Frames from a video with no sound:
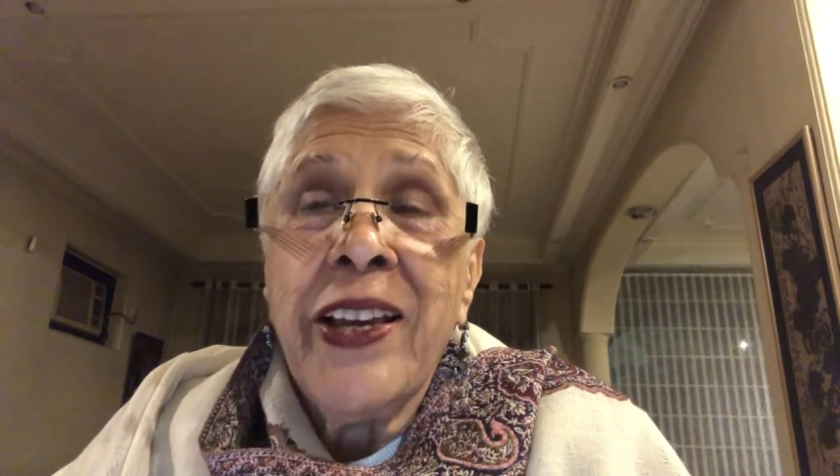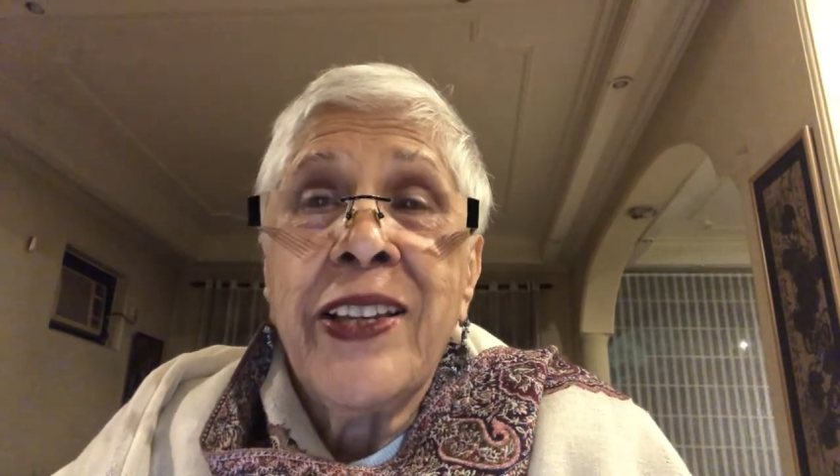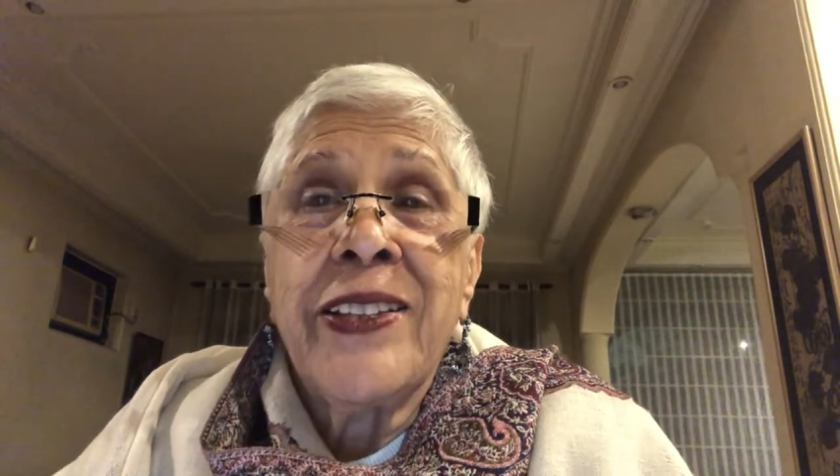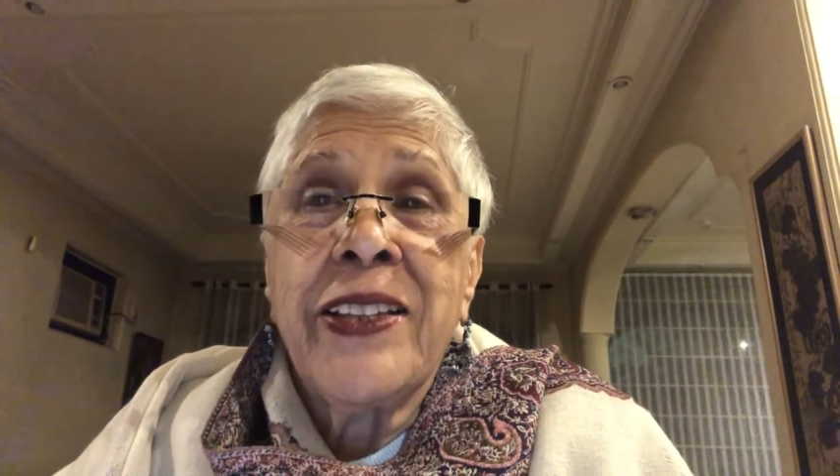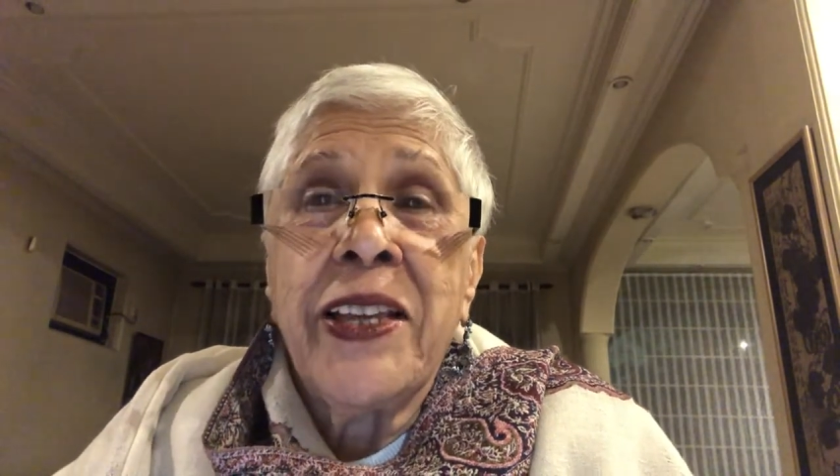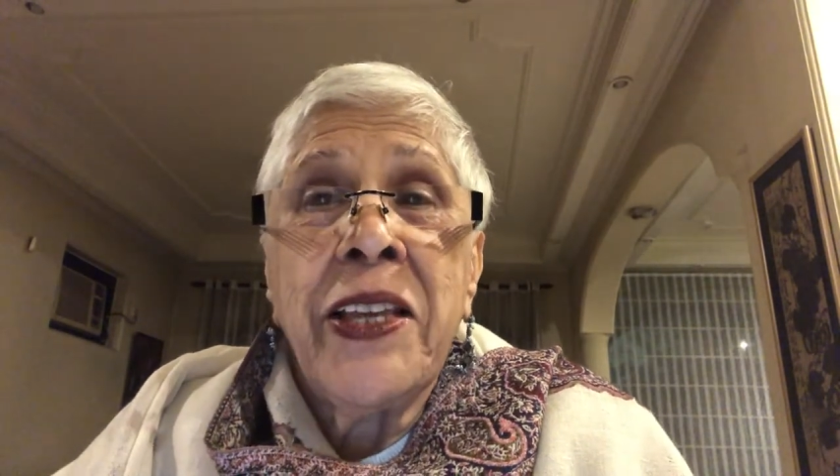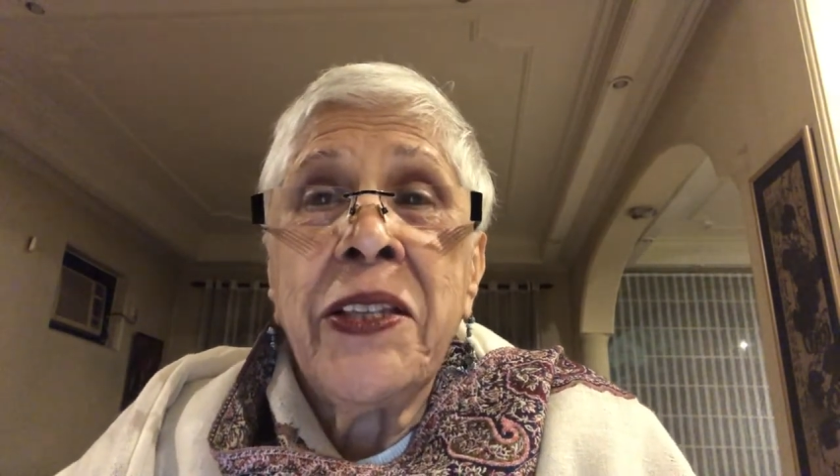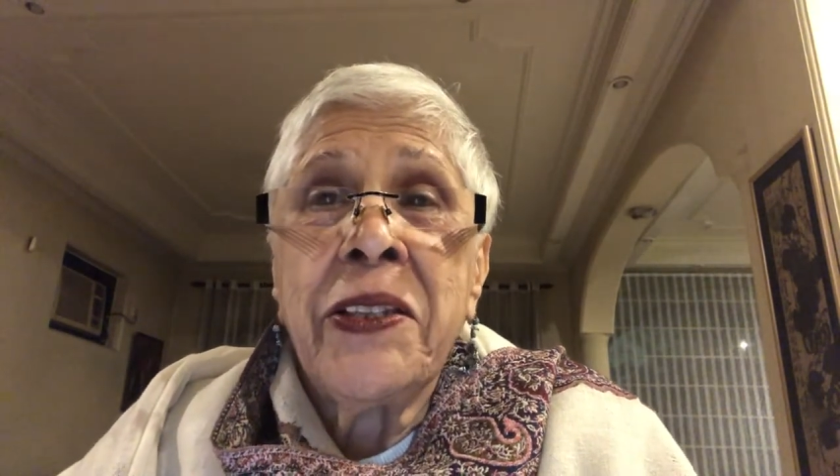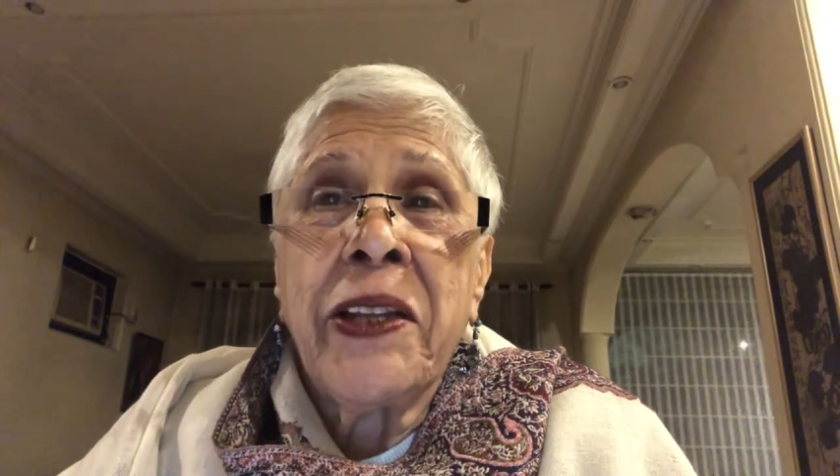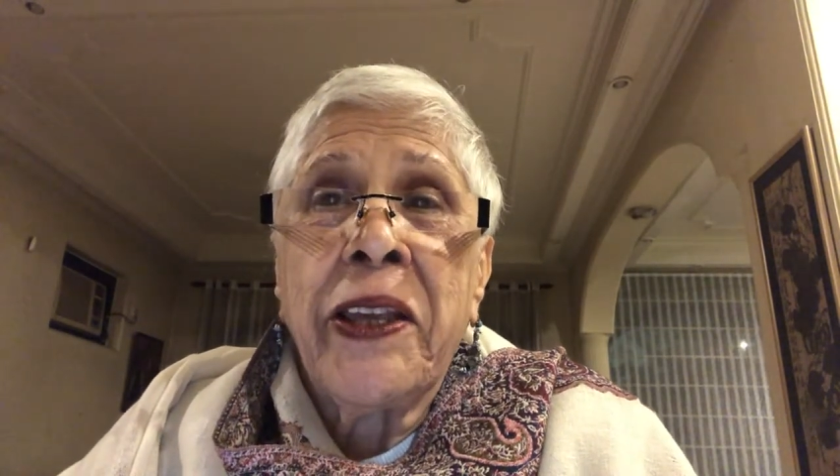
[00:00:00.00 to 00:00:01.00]
is
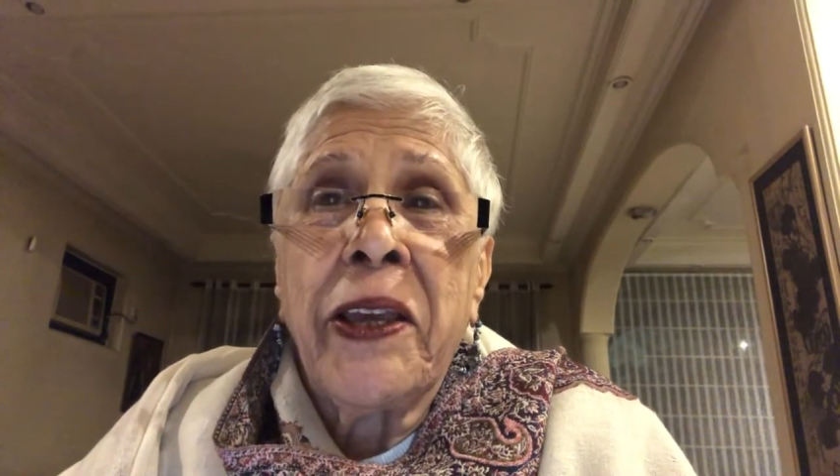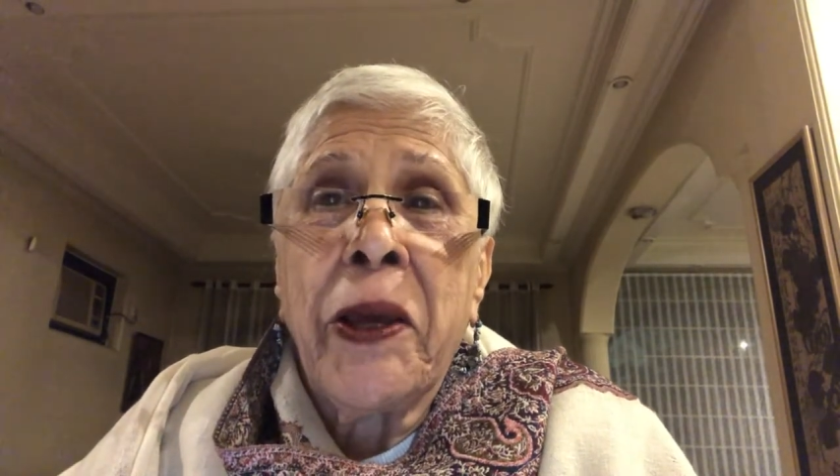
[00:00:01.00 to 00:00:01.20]
easily